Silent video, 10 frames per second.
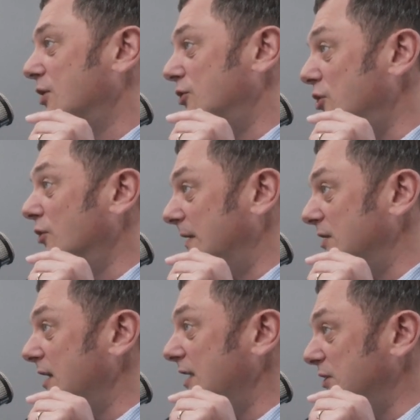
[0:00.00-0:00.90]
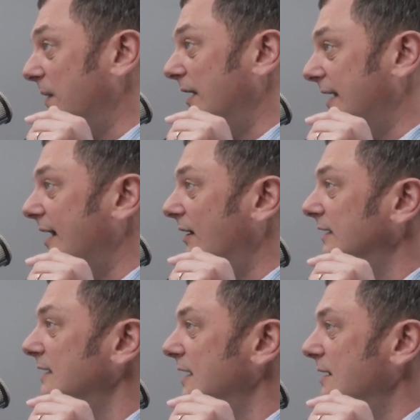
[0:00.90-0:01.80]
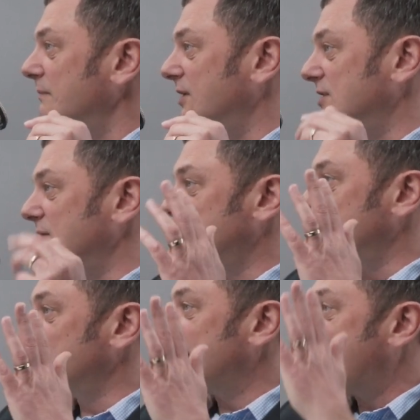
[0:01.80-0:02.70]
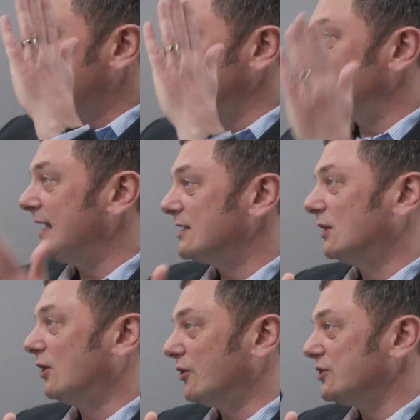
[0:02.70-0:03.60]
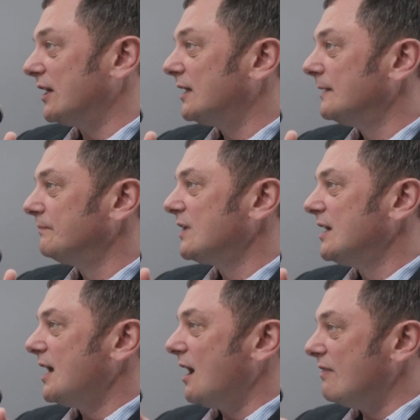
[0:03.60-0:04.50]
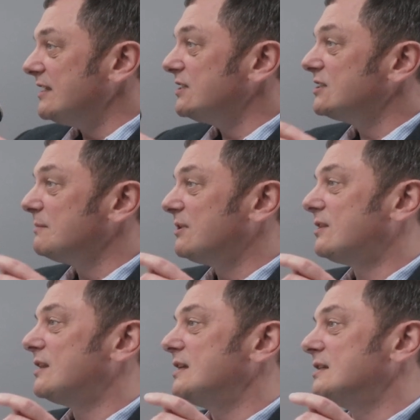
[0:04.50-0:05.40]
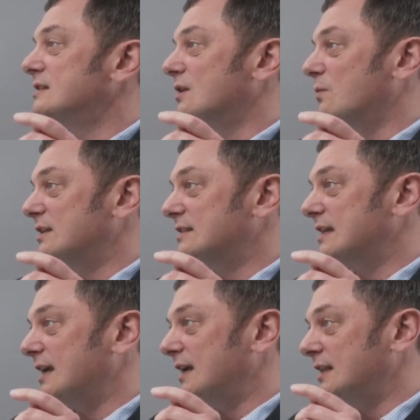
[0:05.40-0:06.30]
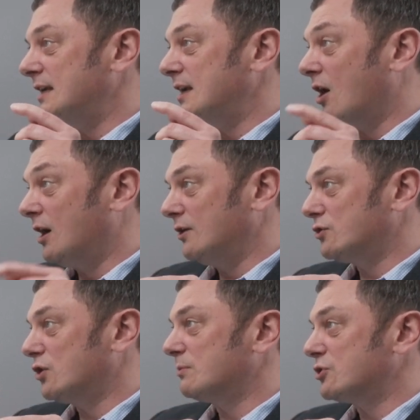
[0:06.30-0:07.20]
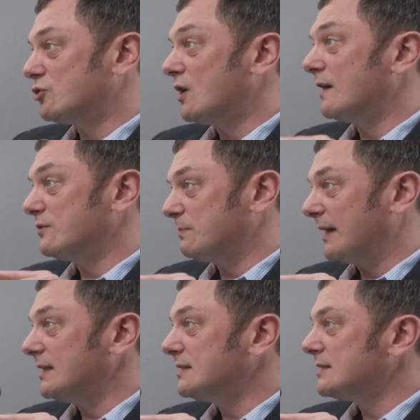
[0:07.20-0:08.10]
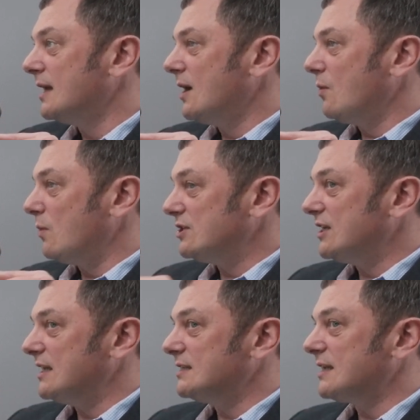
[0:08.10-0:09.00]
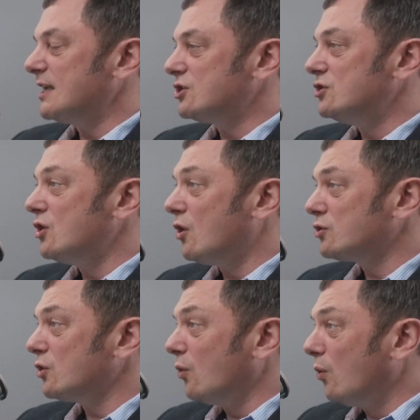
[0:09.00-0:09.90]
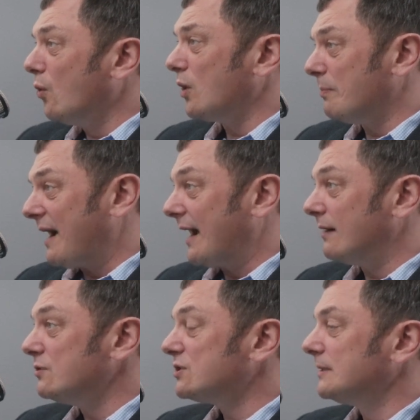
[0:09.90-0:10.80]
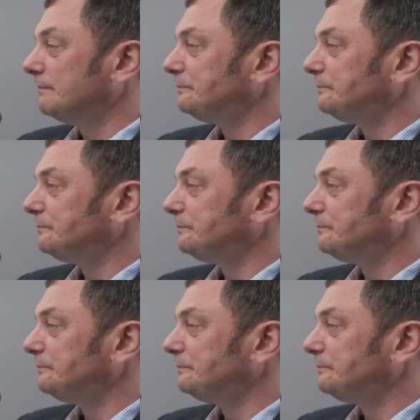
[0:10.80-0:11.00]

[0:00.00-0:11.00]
neuro-inspired AI because it was just acting against the logic. And this is some of the things that we're seeing in the highly autonomous drive space, which is it's not all about